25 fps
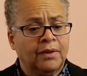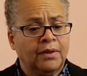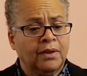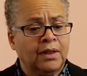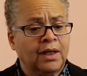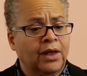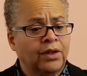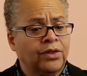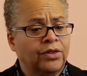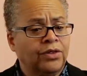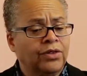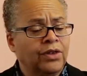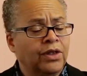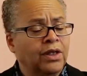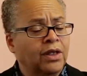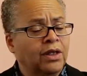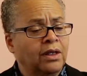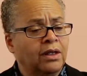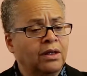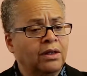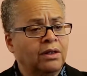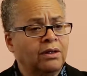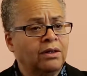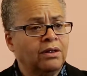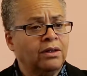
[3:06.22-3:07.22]
I
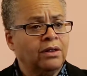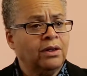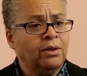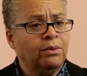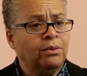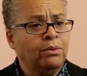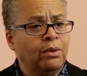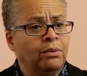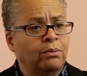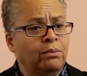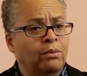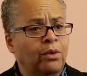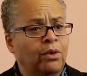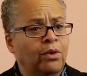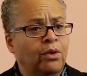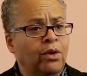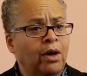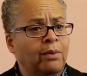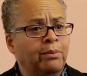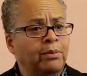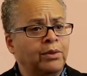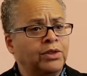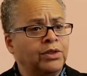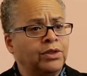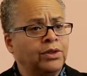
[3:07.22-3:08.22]
think there were more
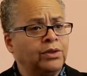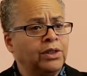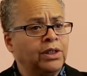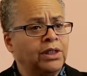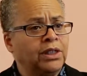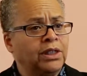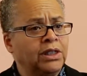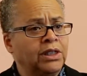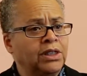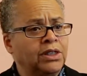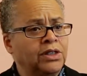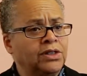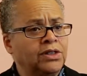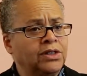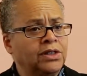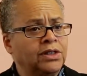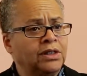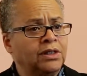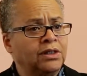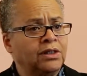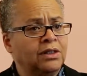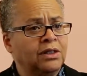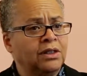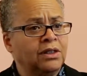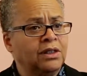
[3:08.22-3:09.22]
opportunities
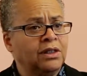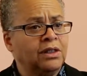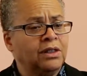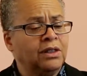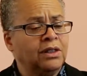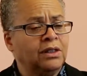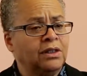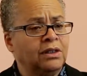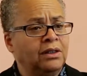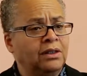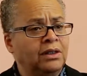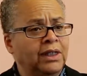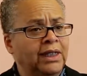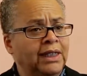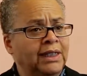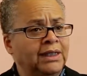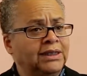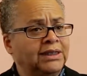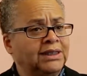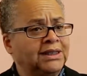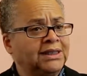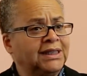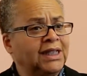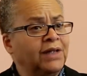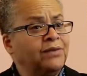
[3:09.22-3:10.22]
in the late
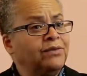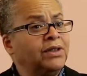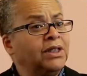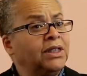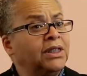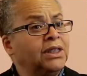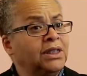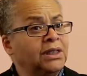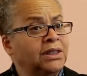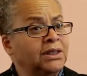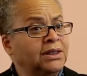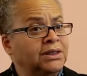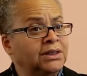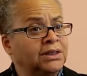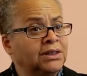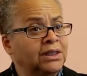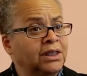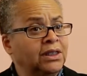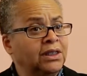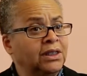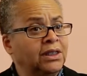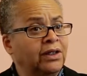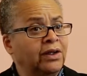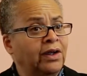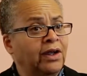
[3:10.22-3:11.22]
70s
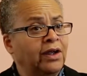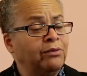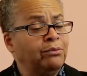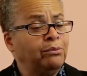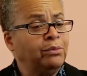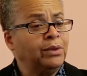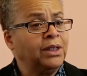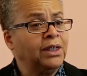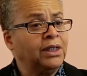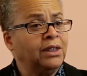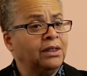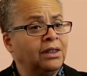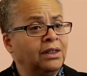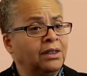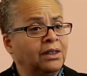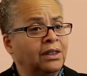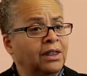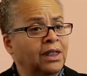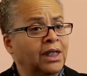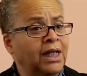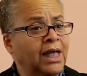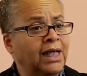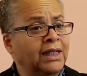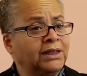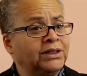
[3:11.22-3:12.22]
than there have been in the
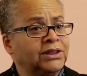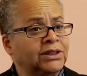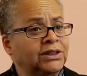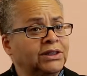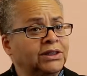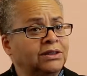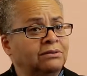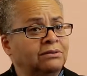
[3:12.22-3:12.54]
last